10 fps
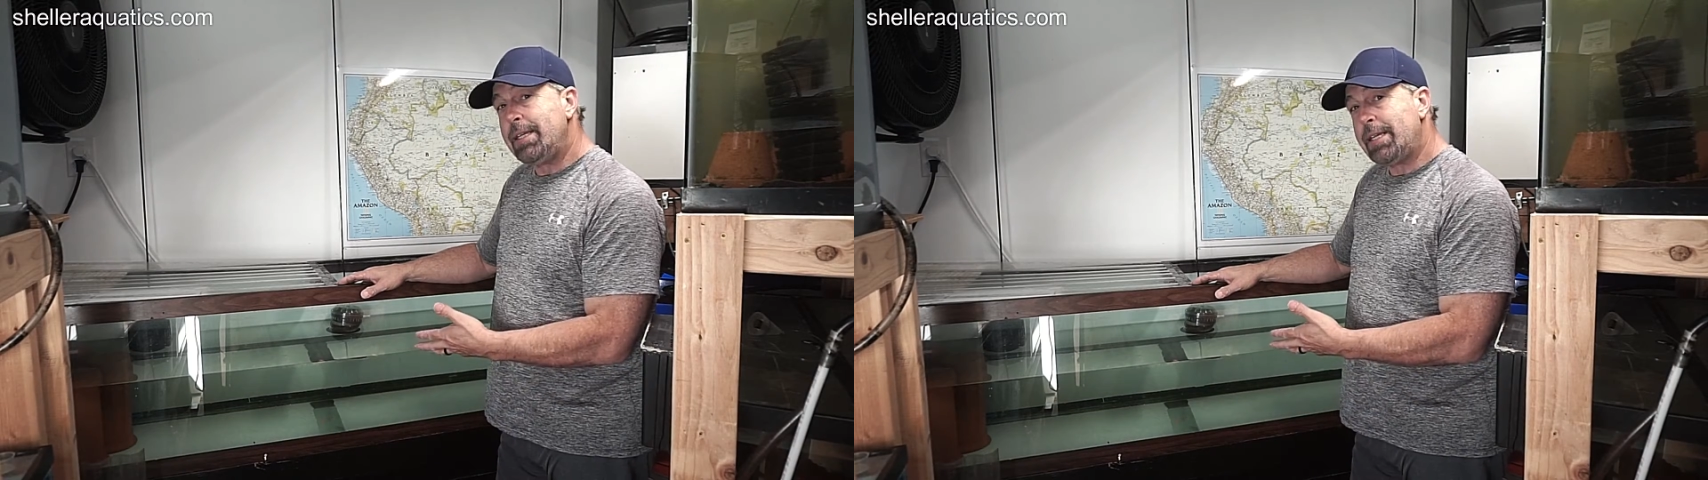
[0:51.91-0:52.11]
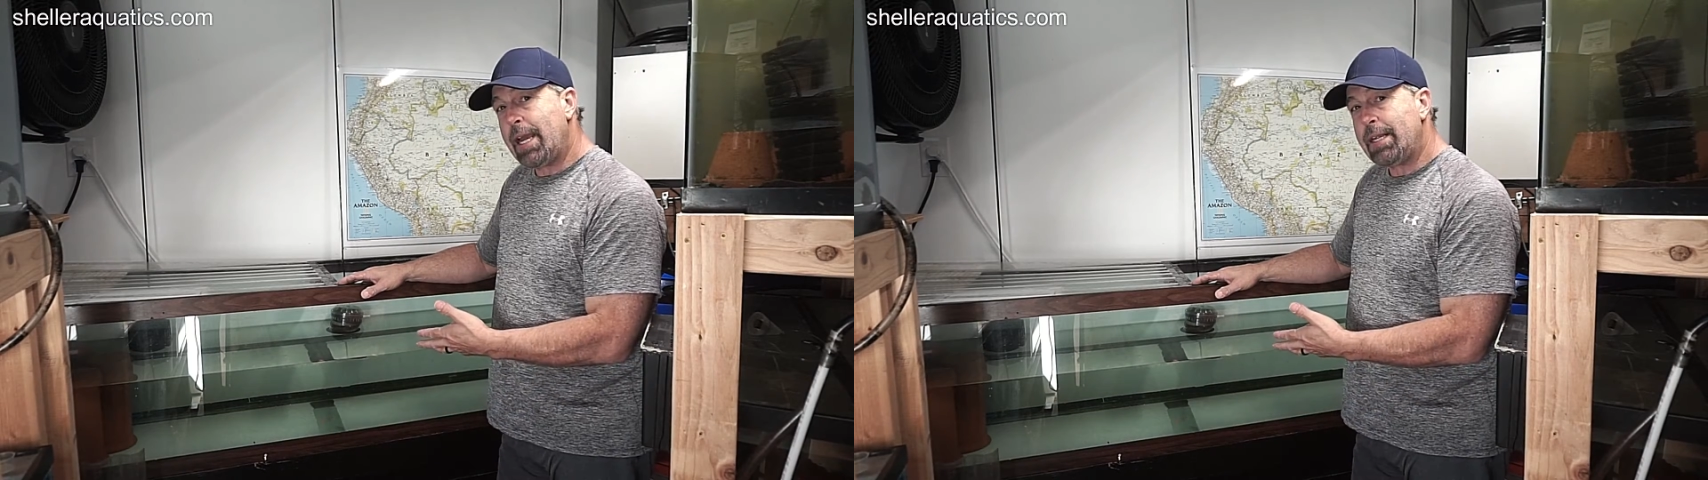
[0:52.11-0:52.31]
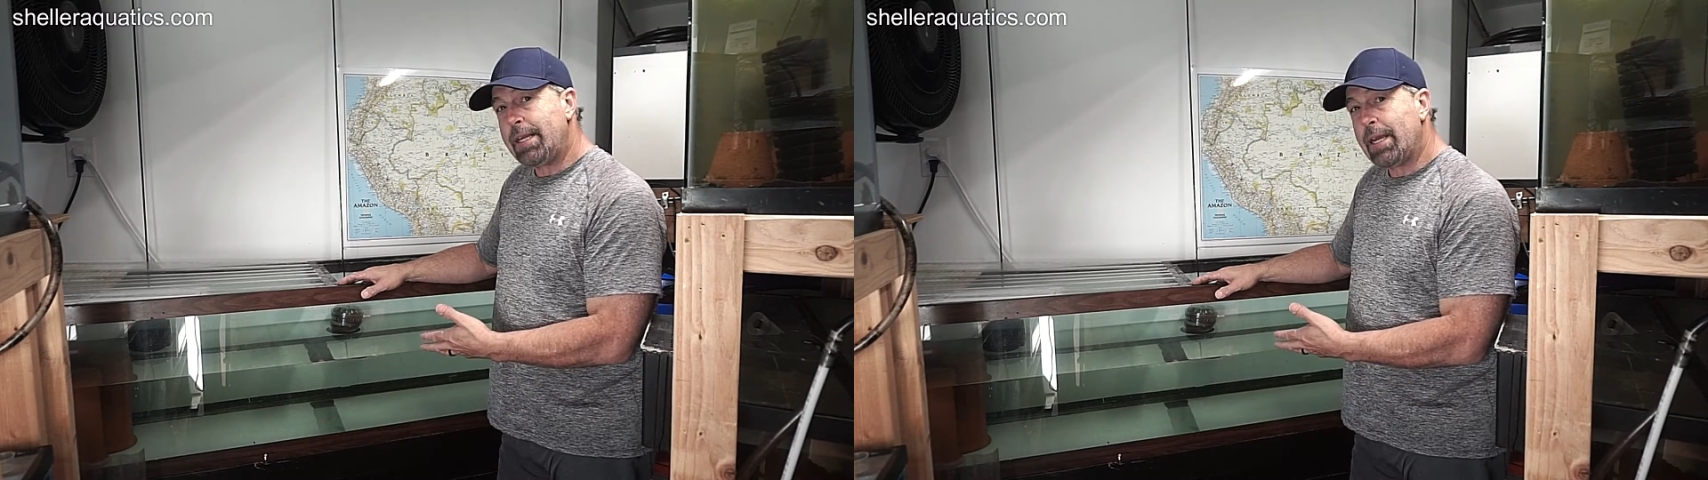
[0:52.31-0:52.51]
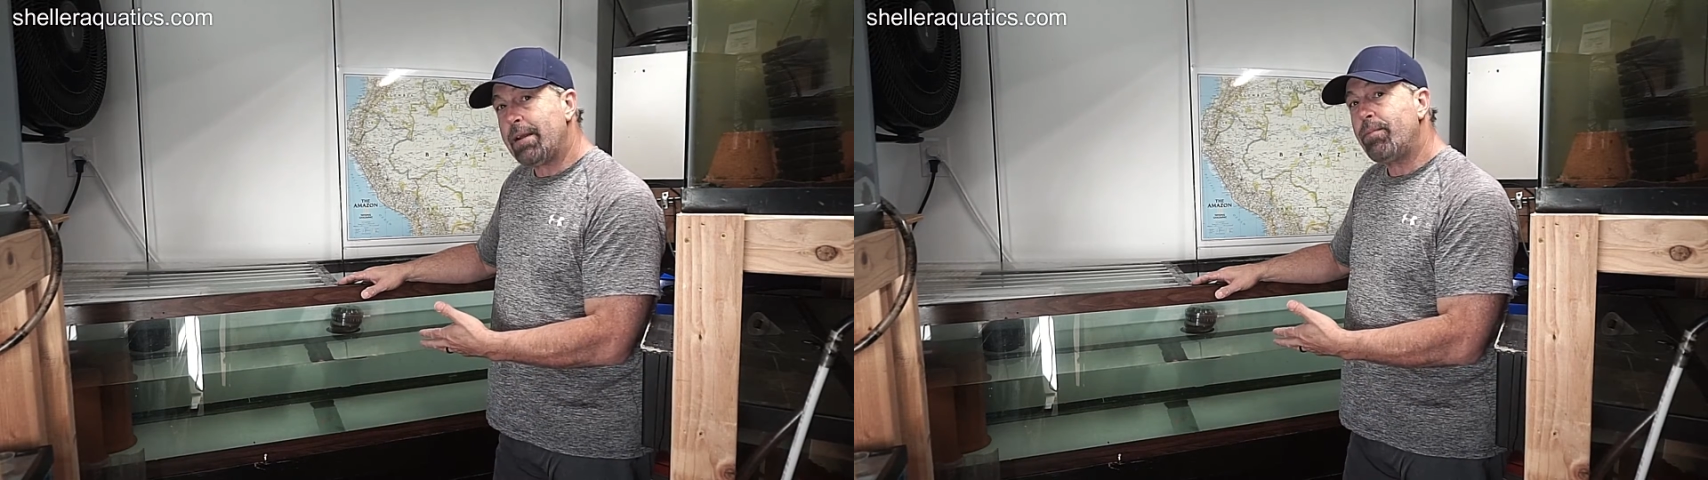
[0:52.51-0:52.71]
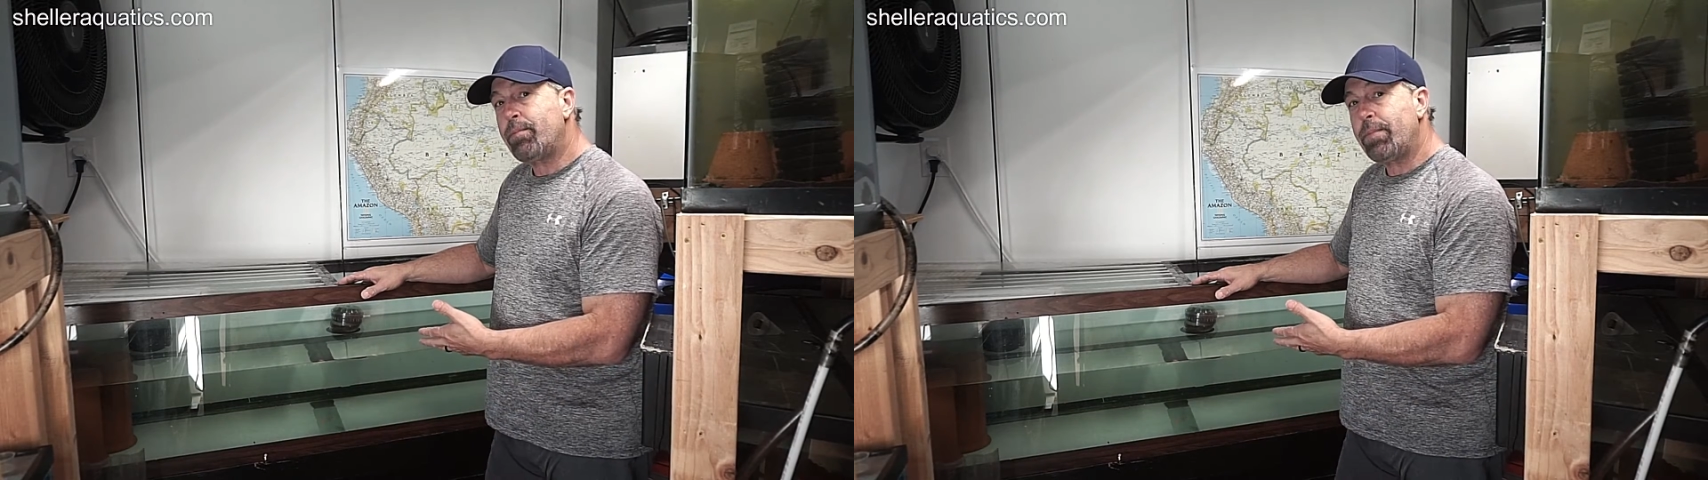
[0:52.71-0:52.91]
tank to
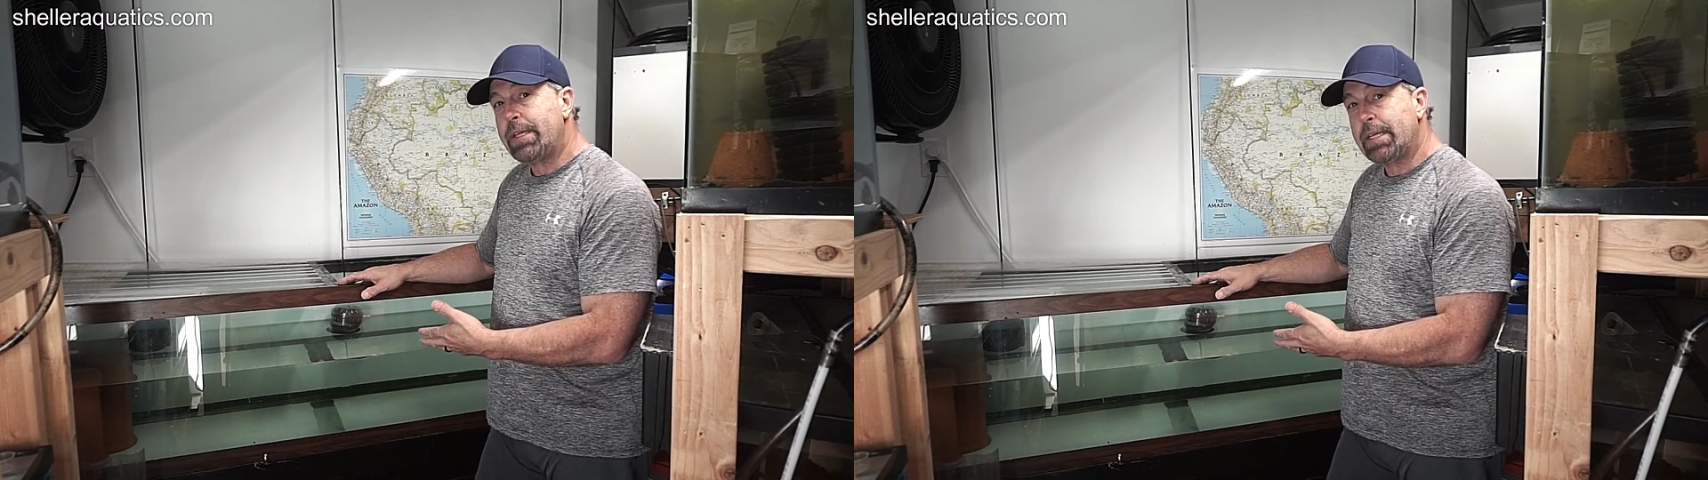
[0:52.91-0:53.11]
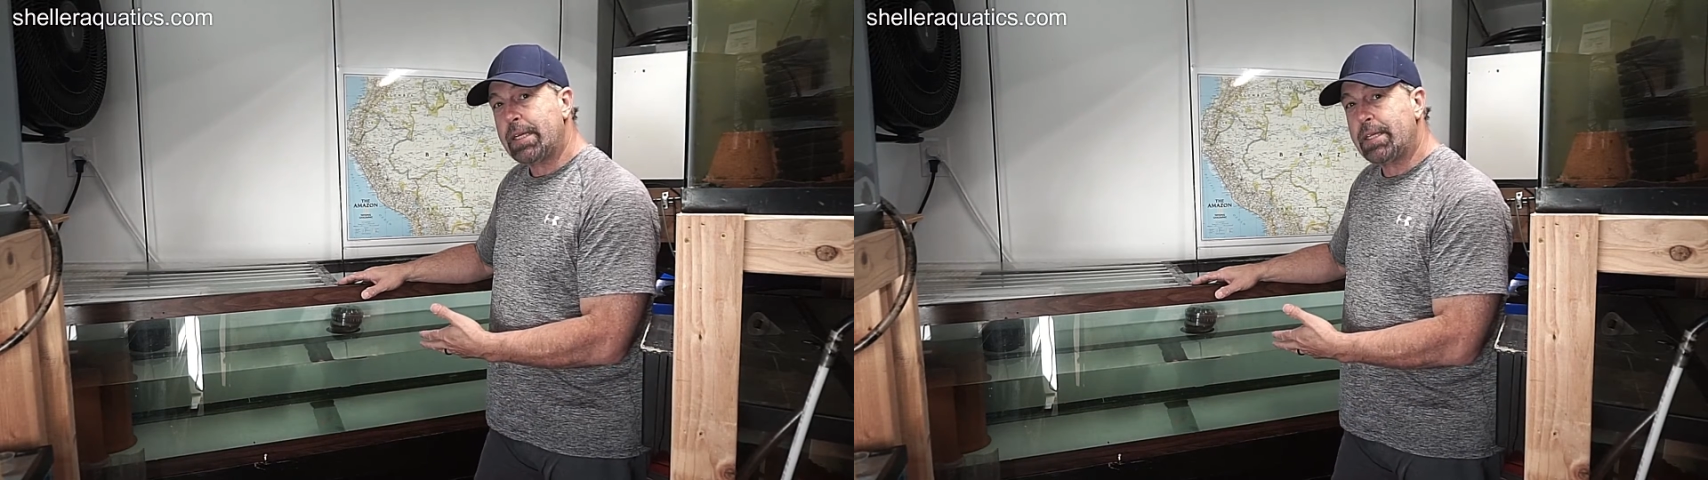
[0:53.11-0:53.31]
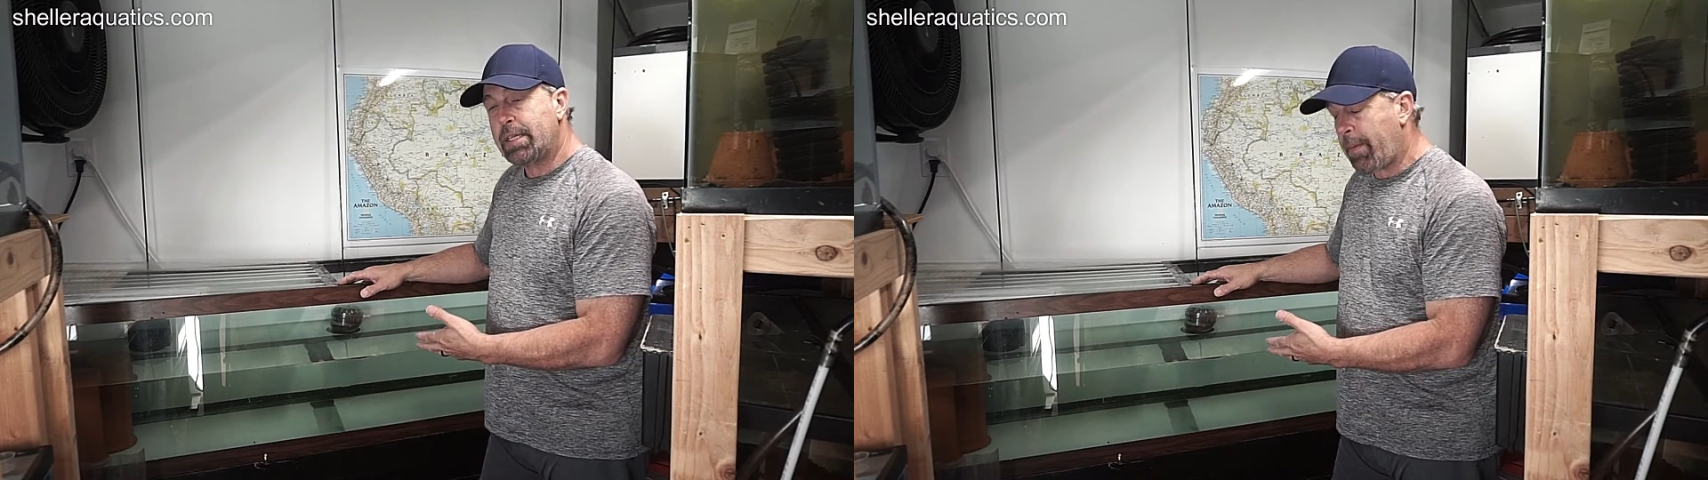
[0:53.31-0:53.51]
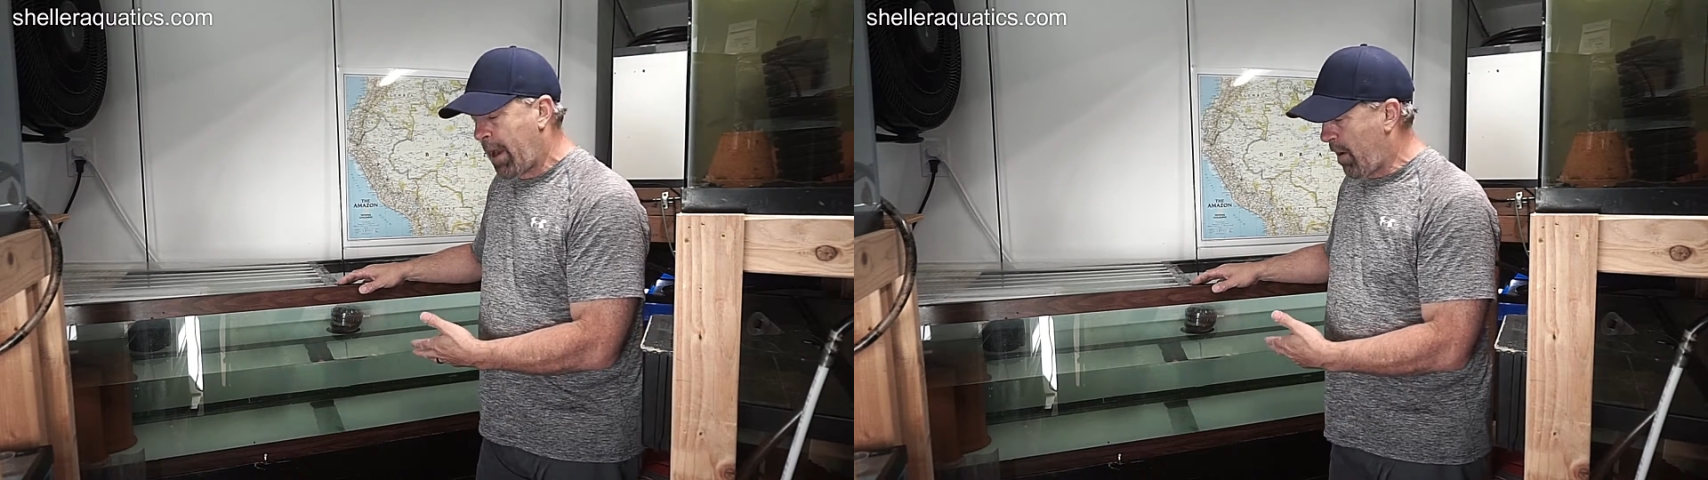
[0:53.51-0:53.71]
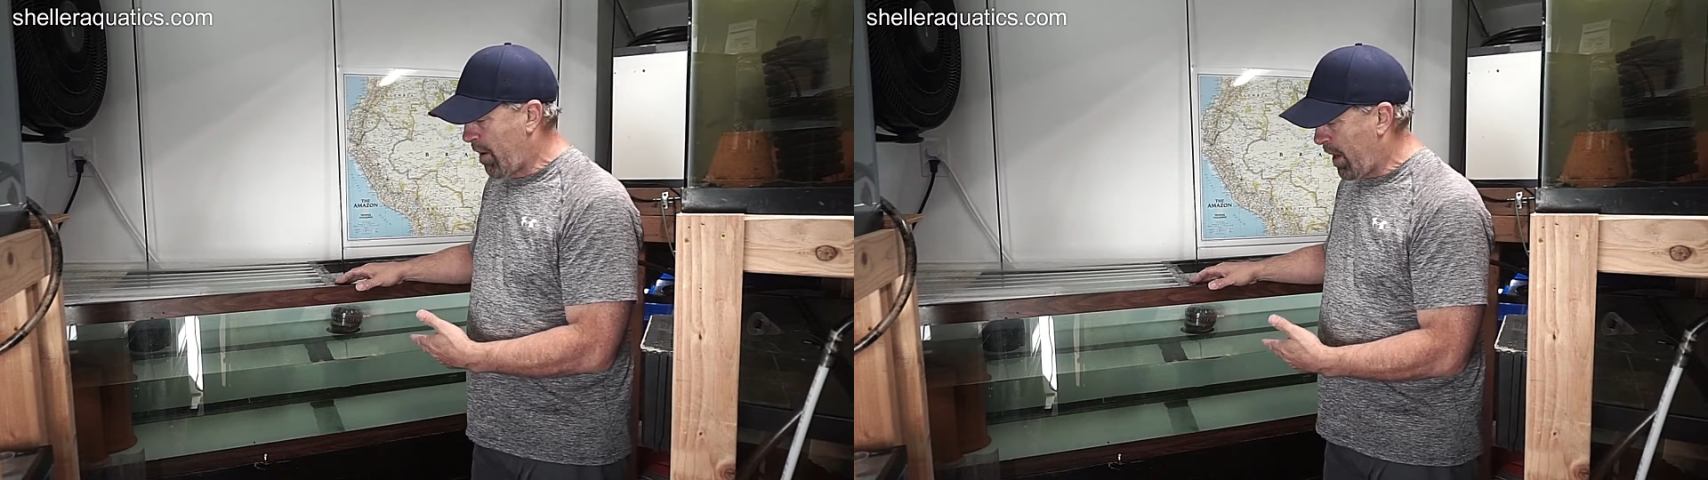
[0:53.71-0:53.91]
get discus to pair